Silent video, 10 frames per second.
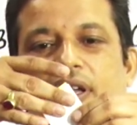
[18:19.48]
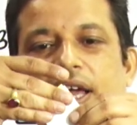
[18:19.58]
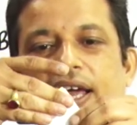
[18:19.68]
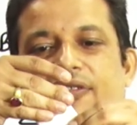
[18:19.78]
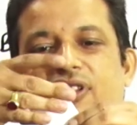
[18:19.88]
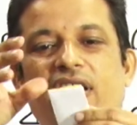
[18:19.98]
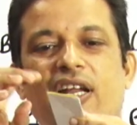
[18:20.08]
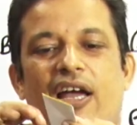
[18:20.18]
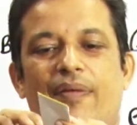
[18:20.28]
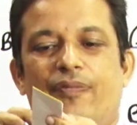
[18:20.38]
and then
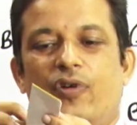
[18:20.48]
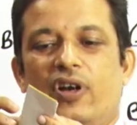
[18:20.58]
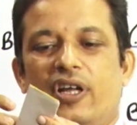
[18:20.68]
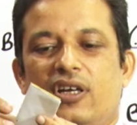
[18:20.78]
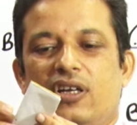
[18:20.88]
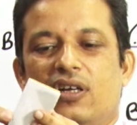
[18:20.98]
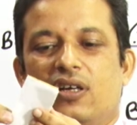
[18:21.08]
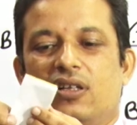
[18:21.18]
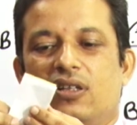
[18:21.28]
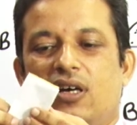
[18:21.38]
I am folding
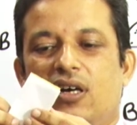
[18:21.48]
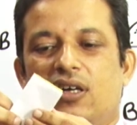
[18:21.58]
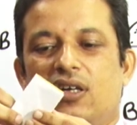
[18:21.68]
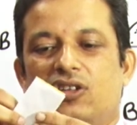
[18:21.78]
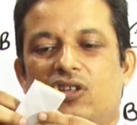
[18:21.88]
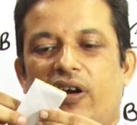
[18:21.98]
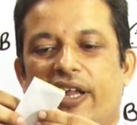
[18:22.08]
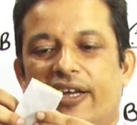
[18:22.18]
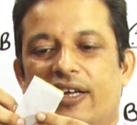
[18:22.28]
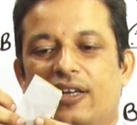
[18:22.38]
the third
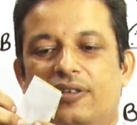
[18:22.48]
angle.